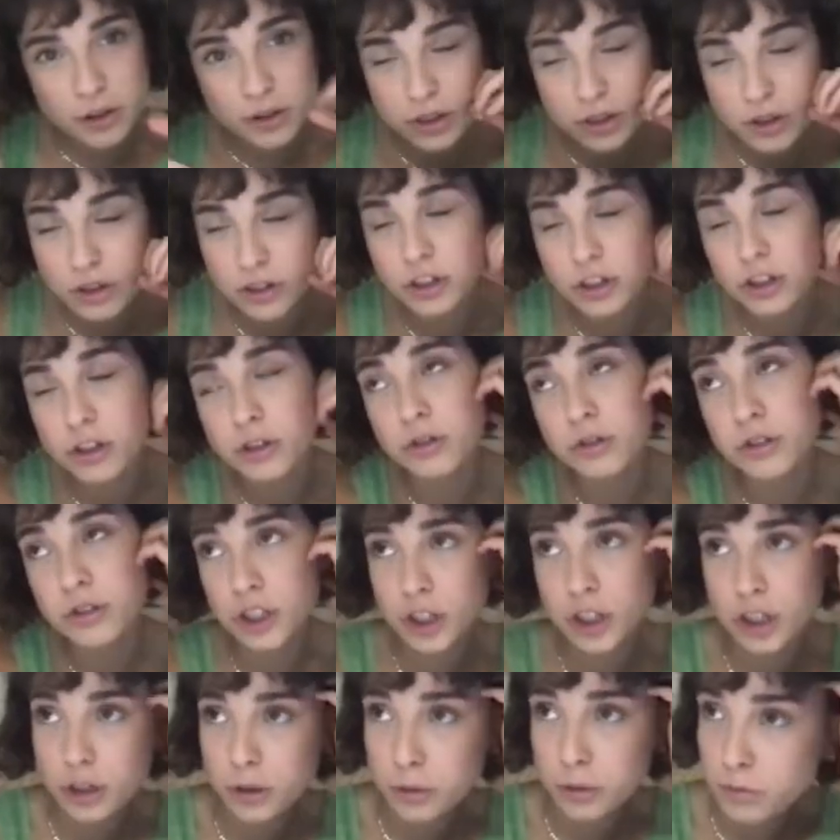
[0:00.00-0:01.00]
on
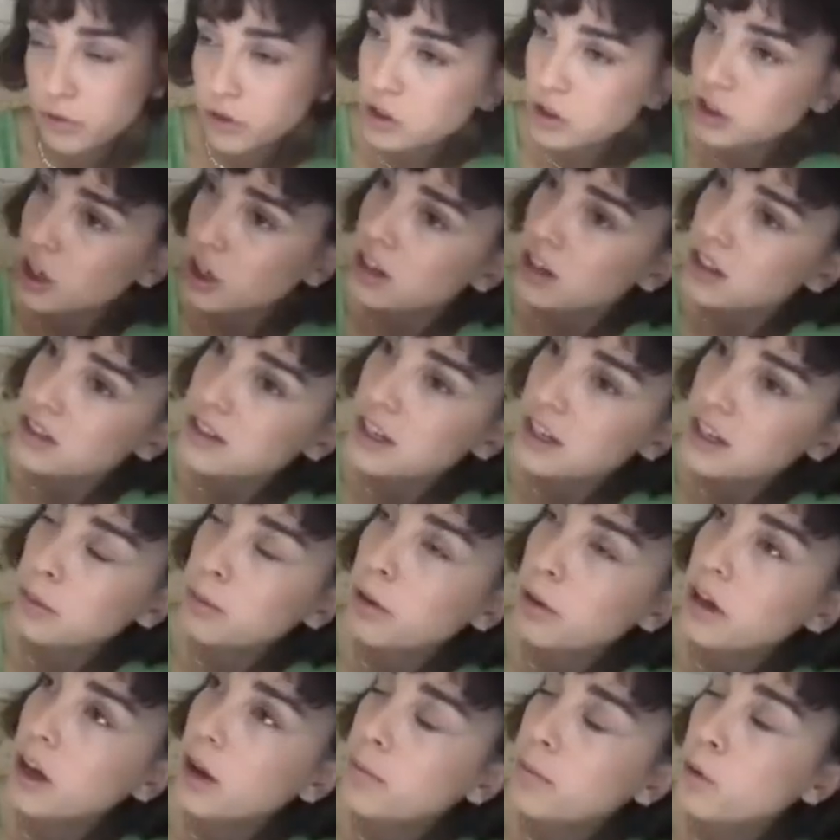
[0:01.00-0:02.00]
YouTube for just
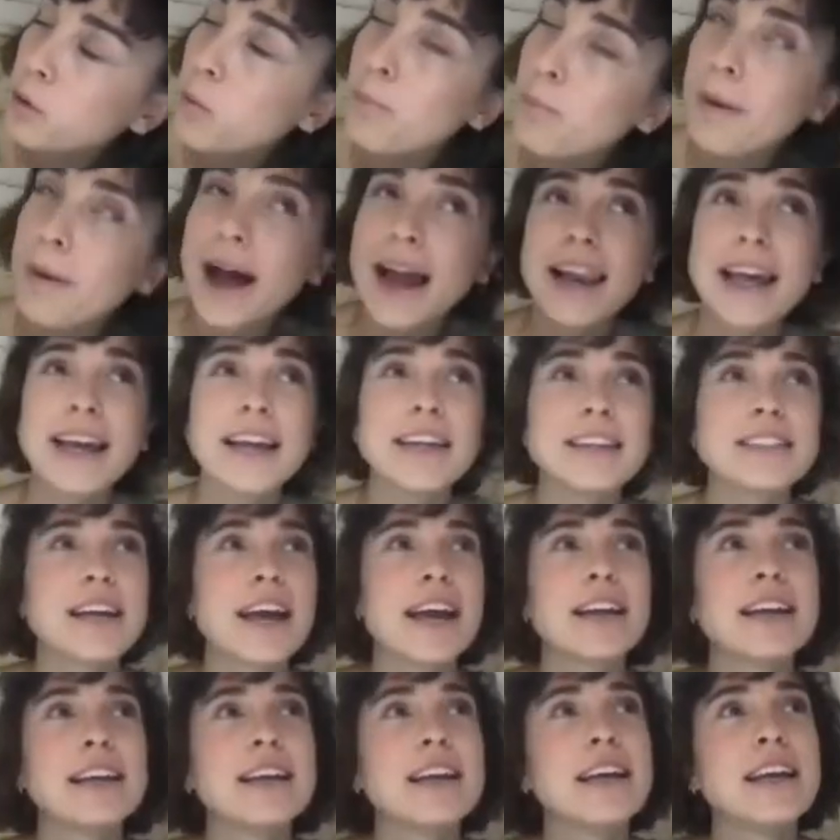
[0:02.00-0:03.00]
keeping up your ballet
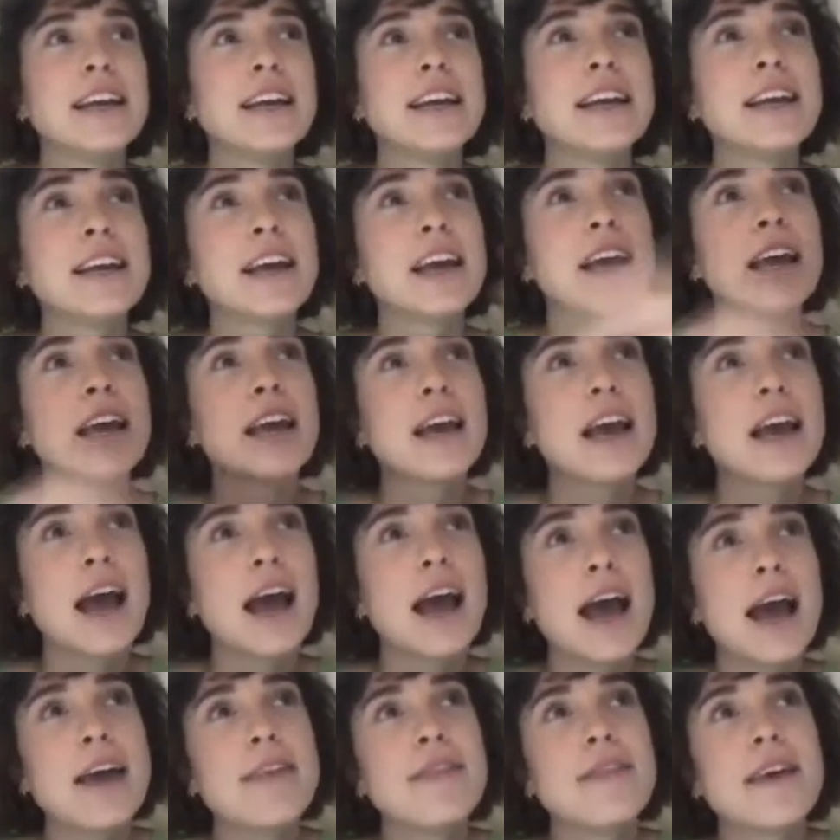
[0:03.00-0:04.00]
technique.
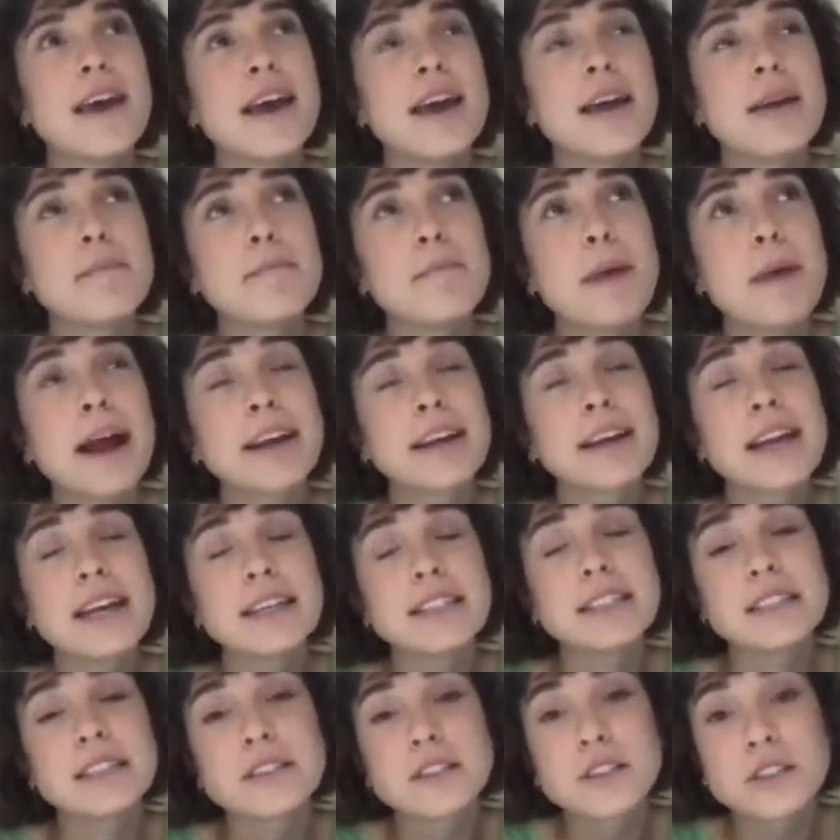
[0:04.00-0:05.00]
And then
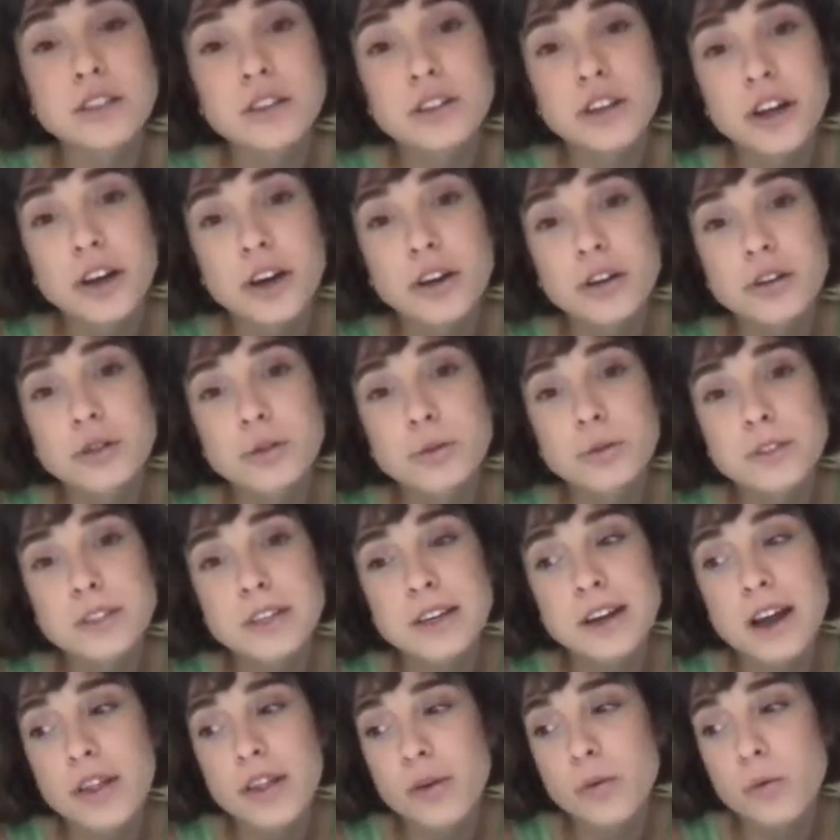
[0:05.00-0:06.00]
Magnetic Studios was
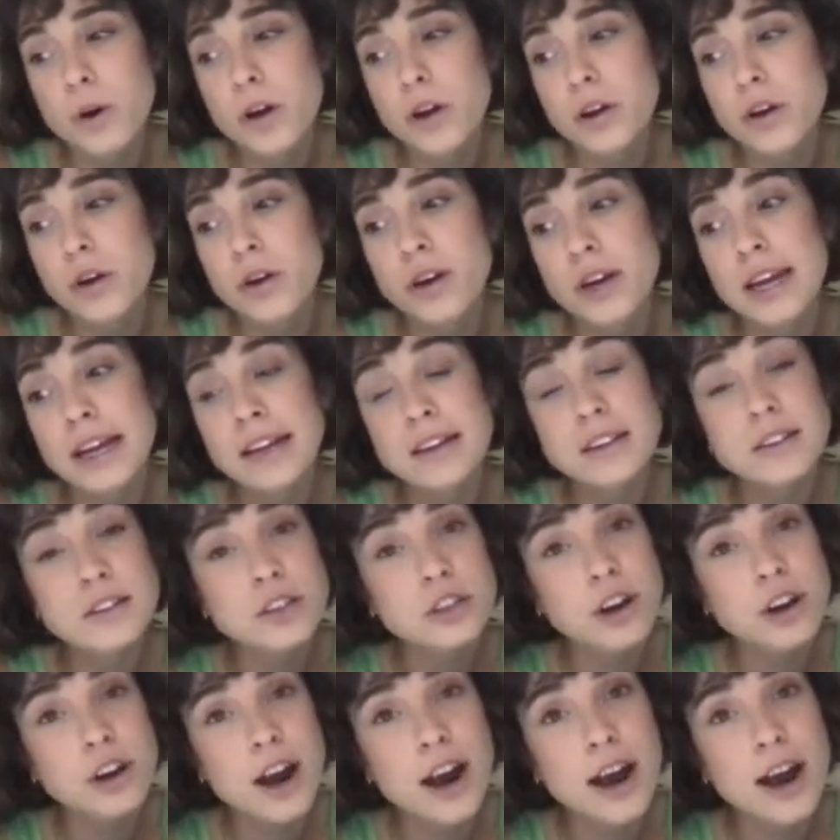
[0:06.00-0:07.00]
another one on
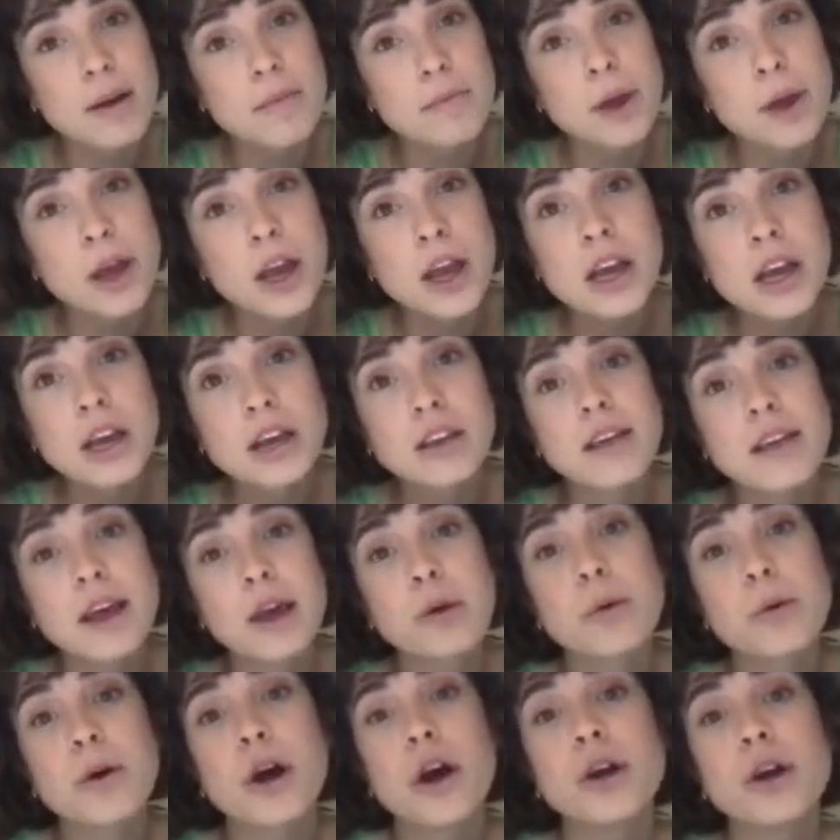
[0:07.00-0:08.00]
Instagram. They
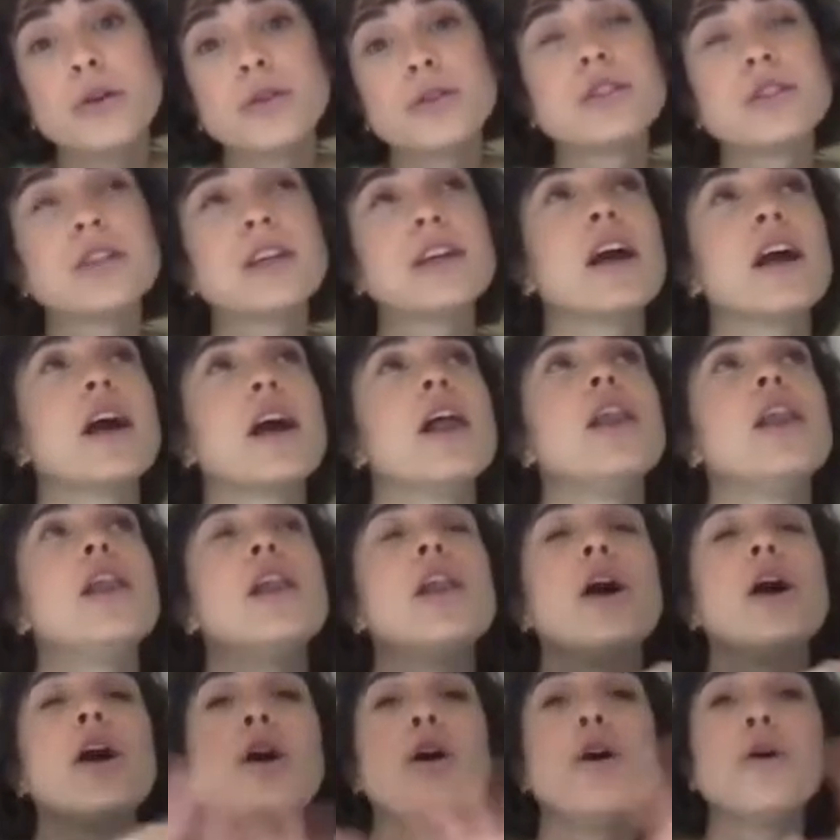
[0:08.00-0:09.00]
were hosting a
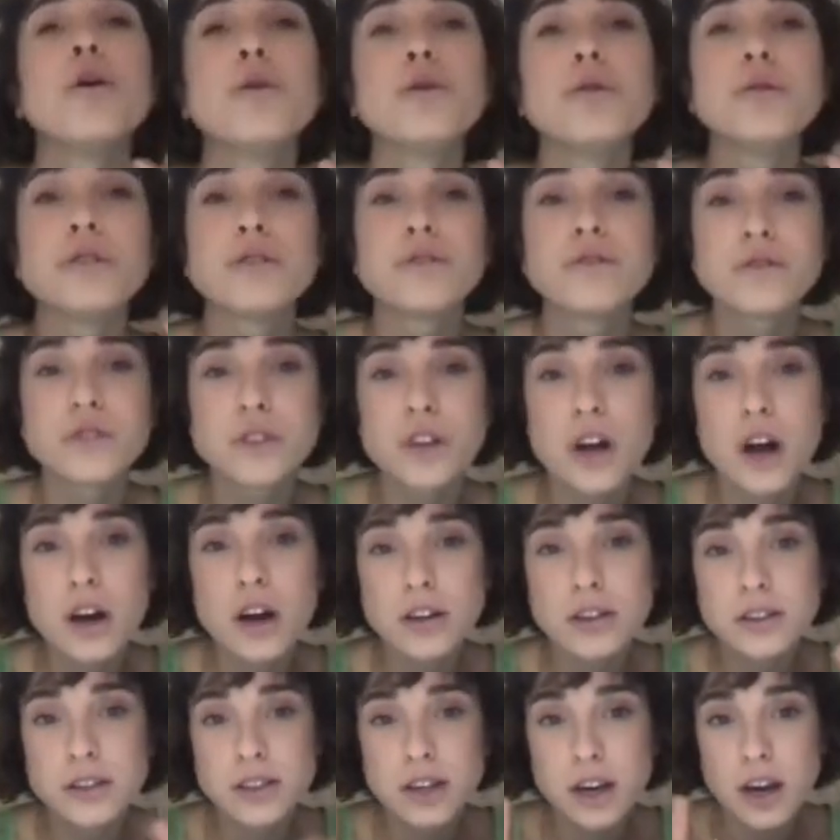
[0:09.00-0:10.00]
load of
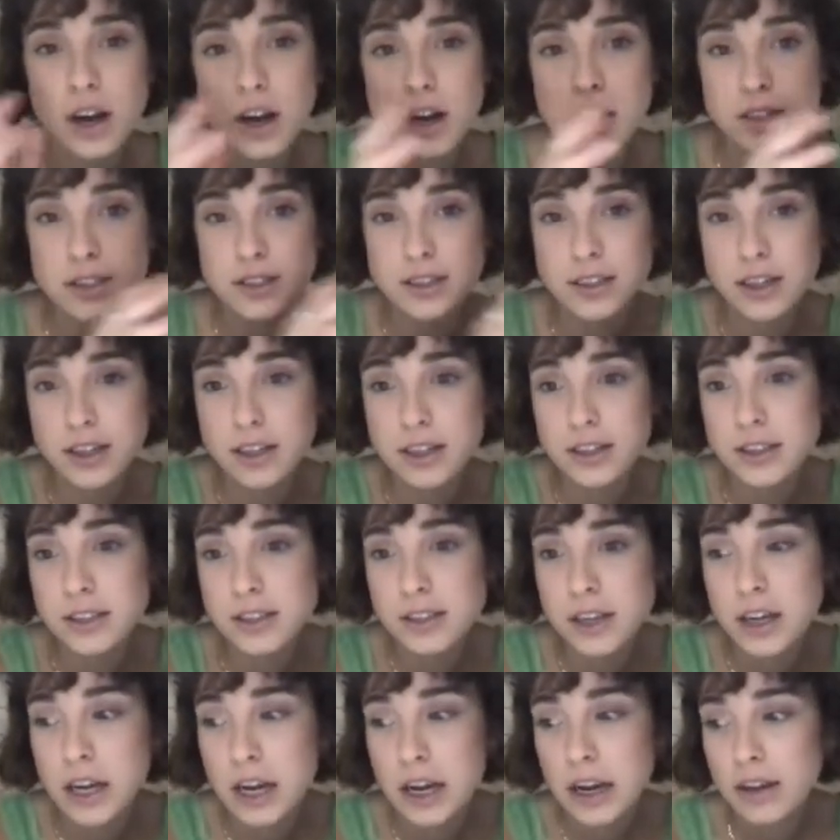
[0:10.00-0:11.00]
dance
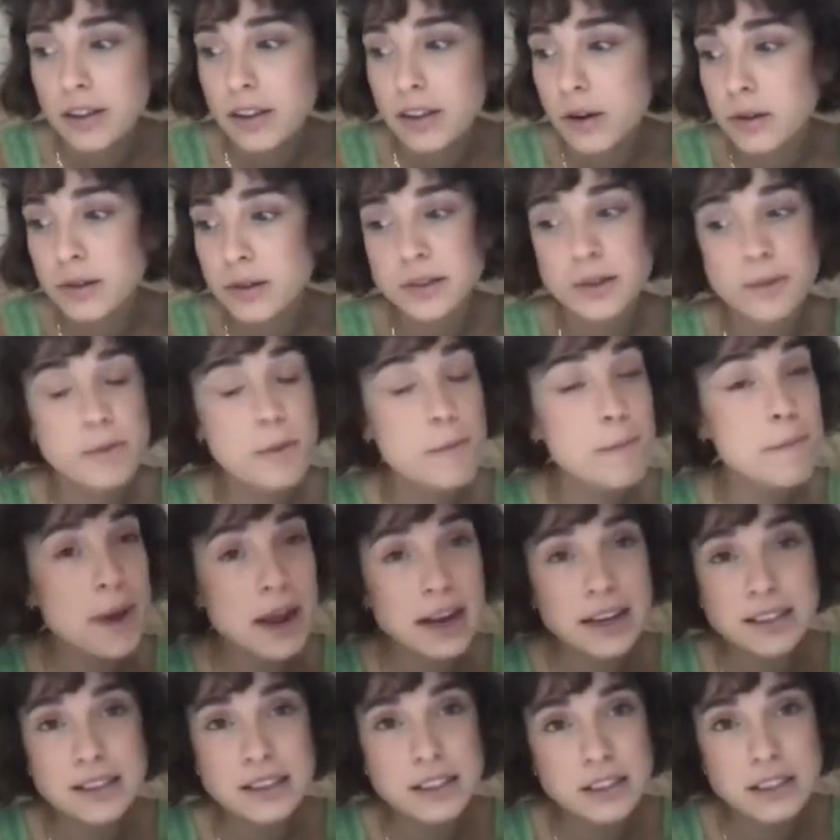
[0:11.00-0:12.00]
classes. There were some
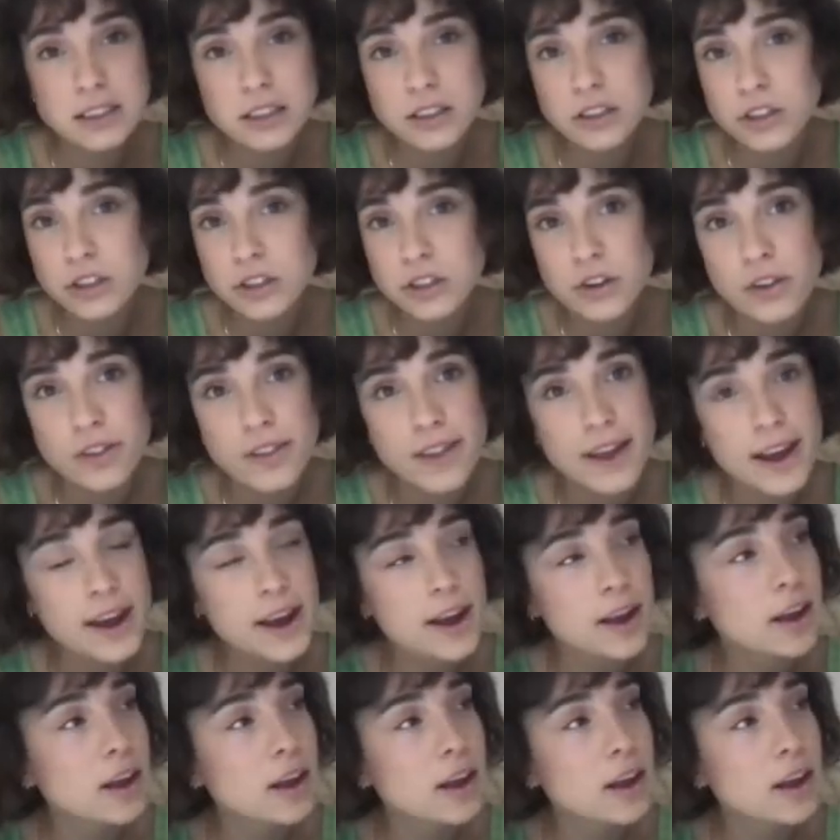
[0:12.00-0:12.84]
amazing teachers on there.